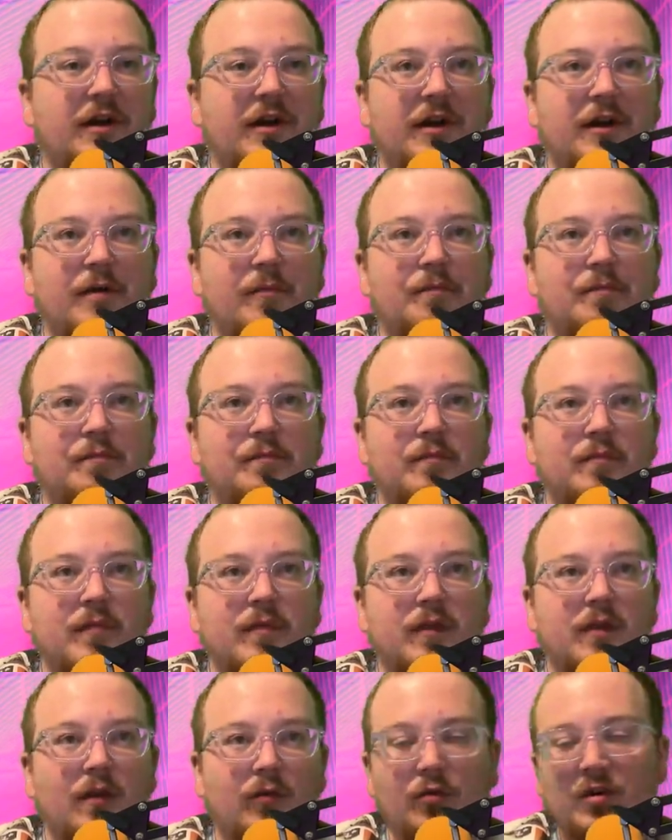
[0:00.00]
Um,
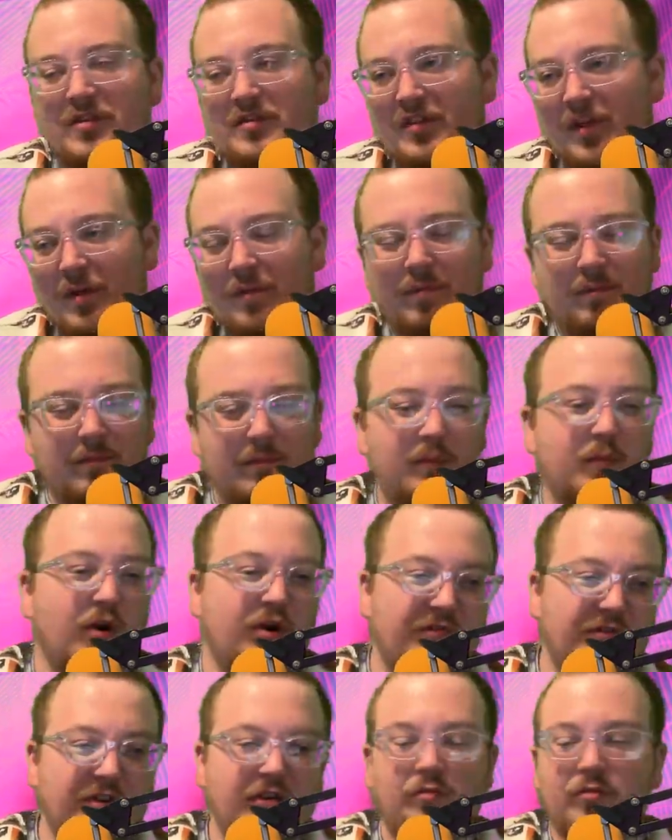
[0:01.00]
I wouldn't say
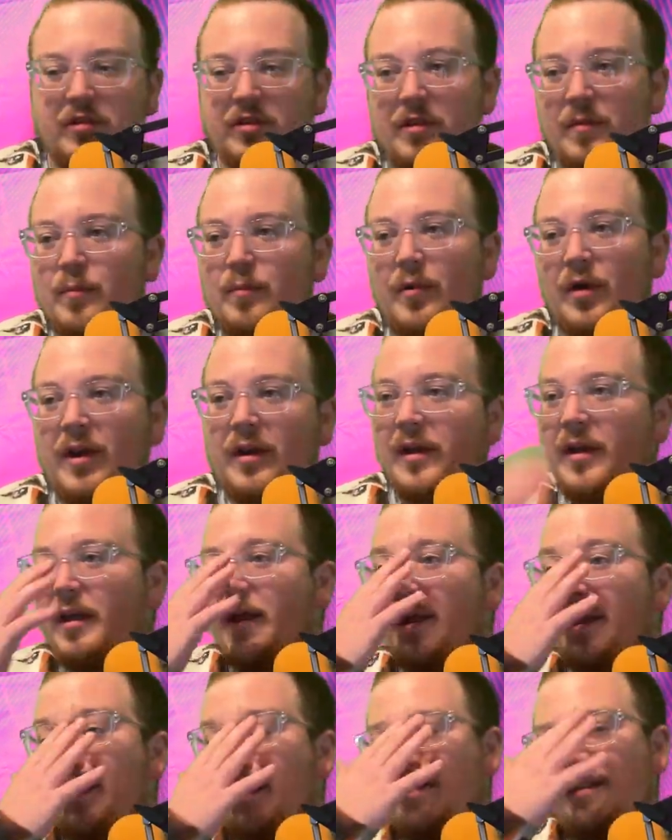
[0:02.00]
perfect really, but
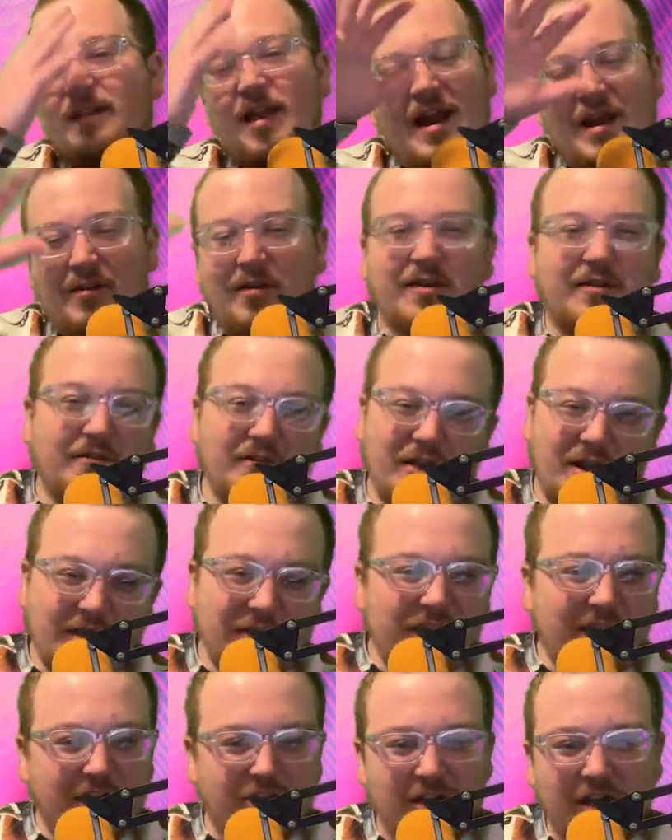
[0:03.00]
anyway,
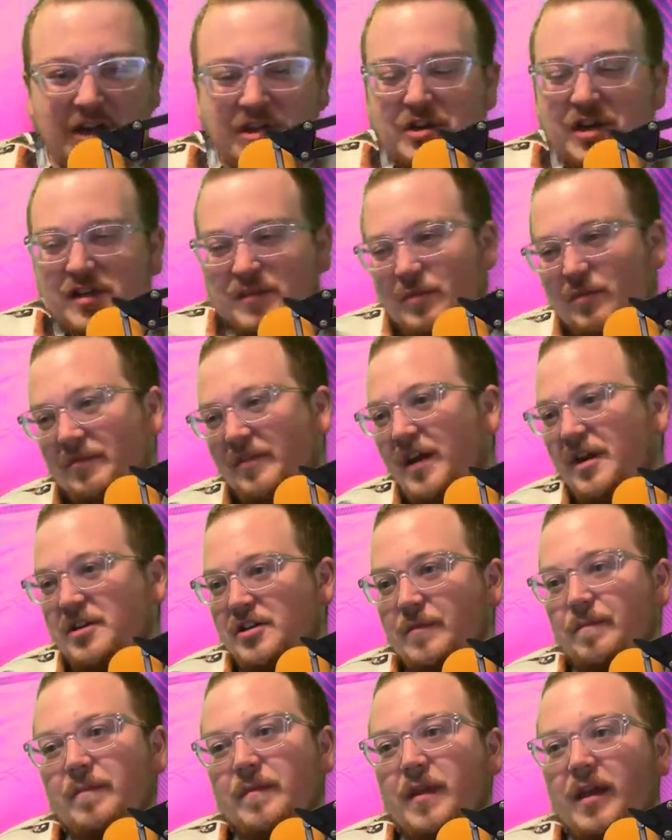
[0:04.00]
not not trying to chase
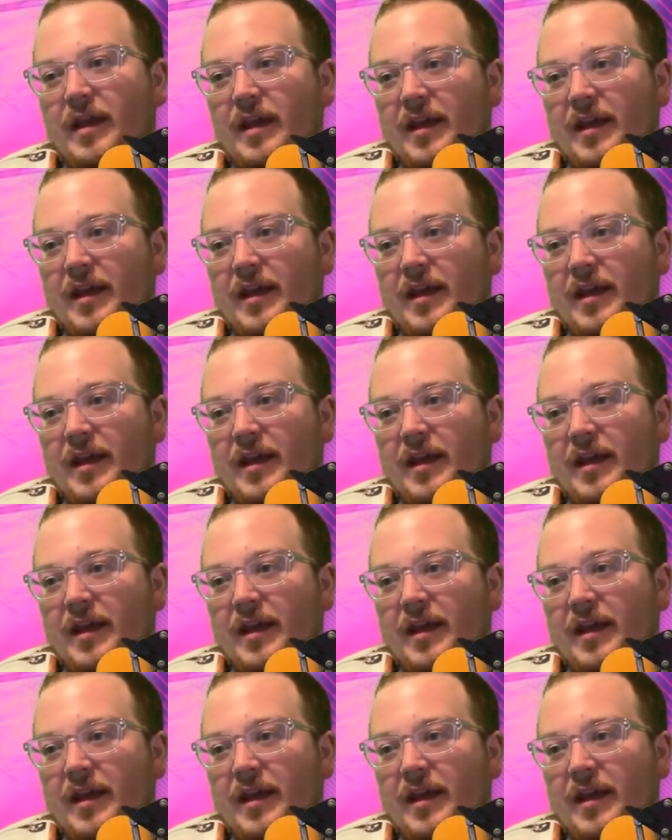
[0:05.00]
perfection.